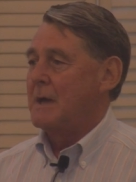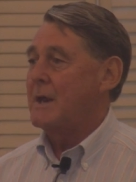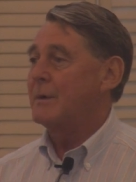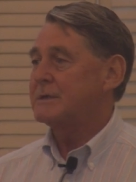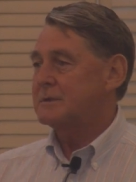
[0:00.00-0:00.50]

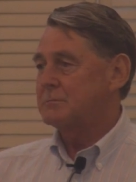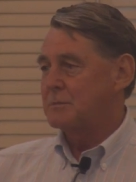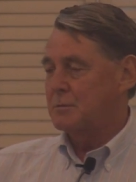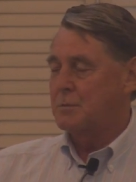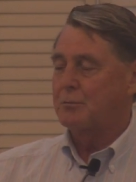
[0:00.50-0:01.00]
Anyways,
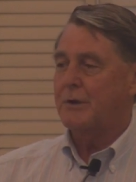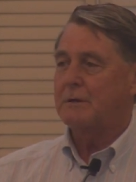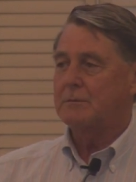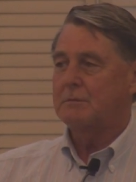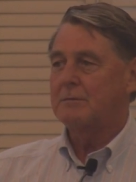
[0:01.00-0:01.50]
to
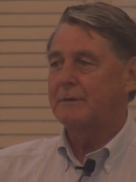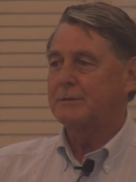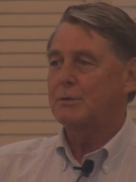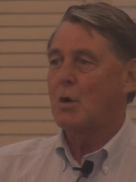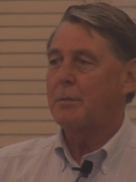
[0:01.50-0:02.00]
bring
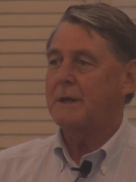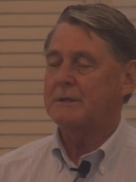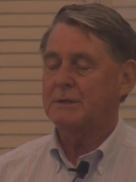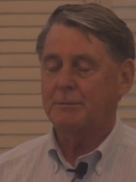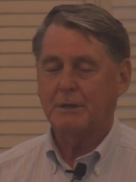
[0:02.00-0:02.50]
Reverend Tobey
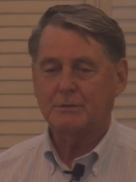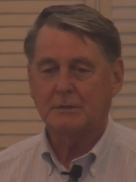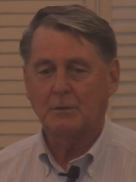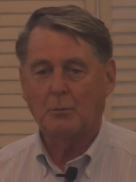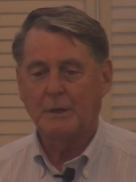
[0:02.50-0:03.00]
into the
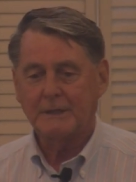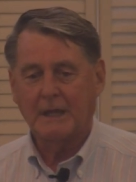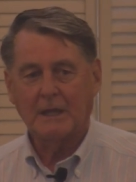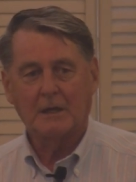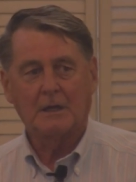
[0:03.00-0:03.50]
picture, one
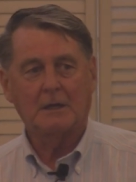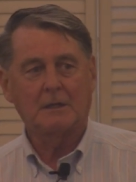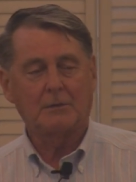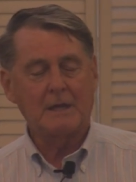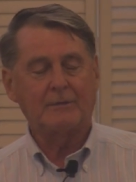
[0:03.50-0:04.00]
day,
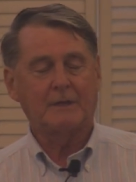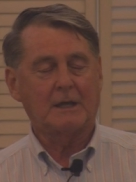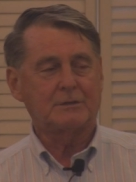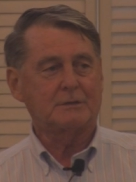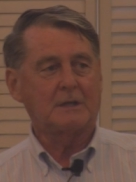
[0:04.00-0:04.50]
uh, or
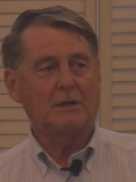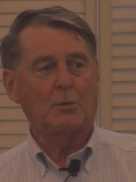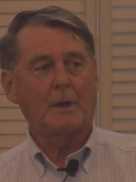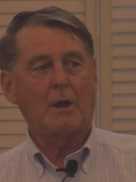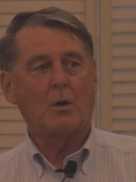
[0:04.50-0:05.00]
evening I should say, on
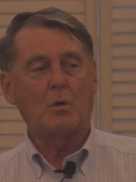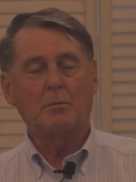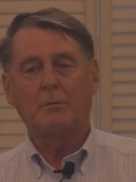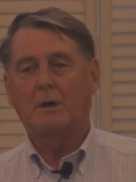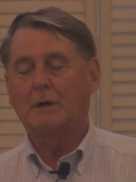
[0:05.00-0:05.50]
the way
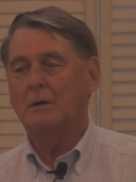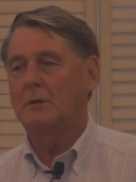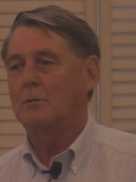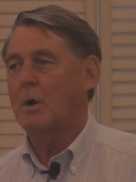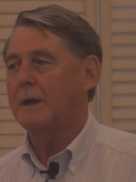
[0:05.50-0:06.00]
home, uh,
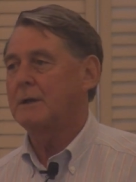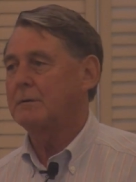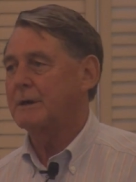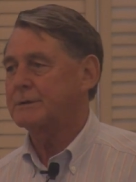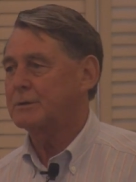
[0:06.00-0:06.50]
walking
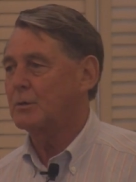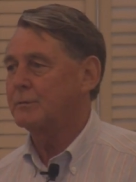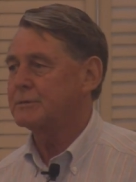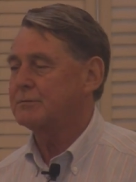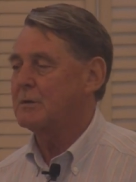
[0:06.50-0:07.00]
across the
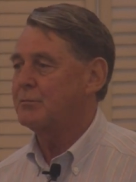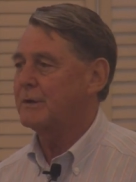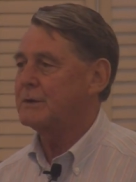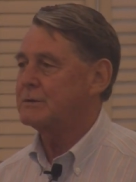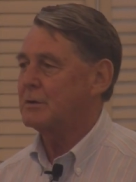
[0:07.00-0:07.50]
Dover Street
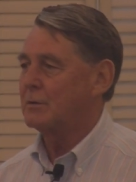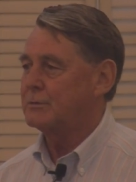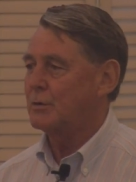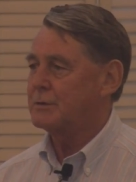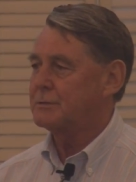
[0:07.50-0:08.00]
Bridge uh,
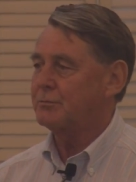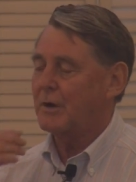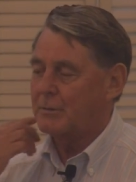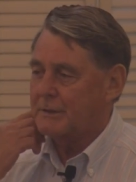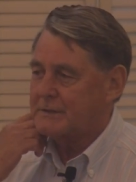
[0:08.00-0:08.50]
towards the
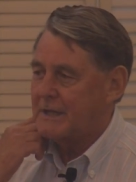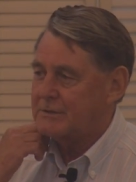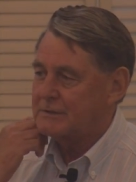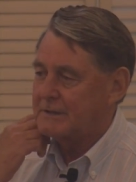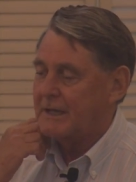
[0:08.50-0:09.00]
Broadway
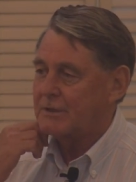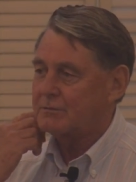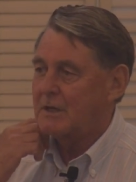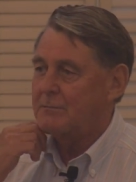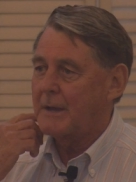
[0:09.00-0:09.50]
station to take a
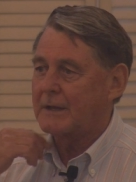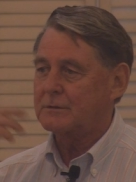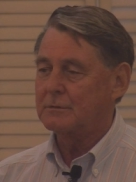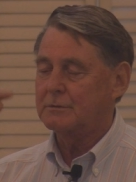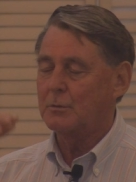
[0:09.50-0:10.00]
train back
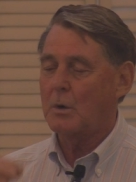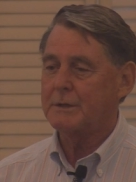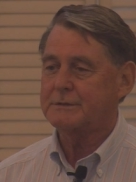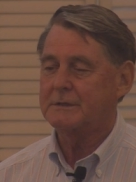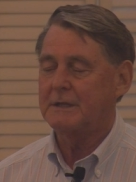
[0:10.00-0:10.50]
to, to
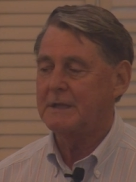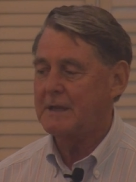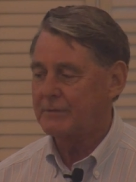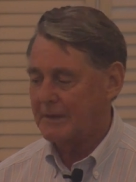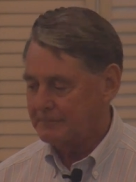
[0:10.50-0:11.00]
Wollaston in the
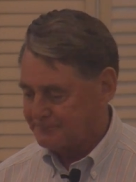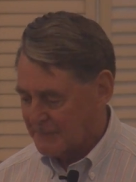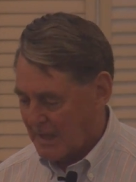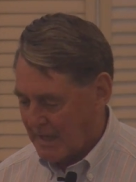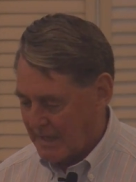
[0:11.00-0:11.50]
evening,
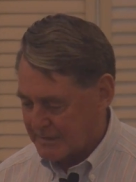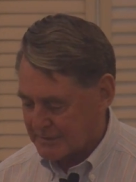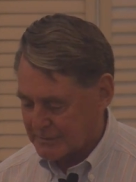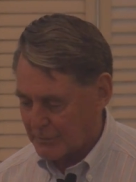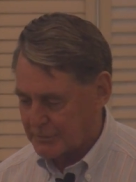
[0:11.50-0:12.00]
he and
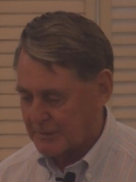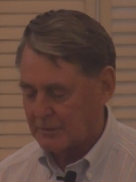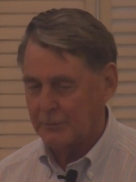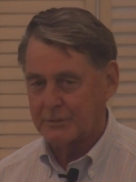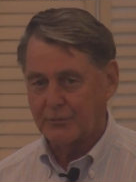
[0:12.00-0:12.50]
his
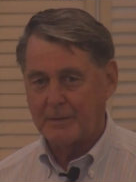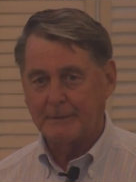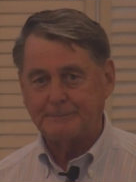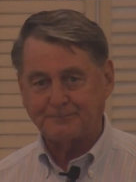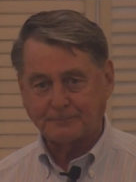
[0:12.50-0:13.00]
associate, Louis Freeman,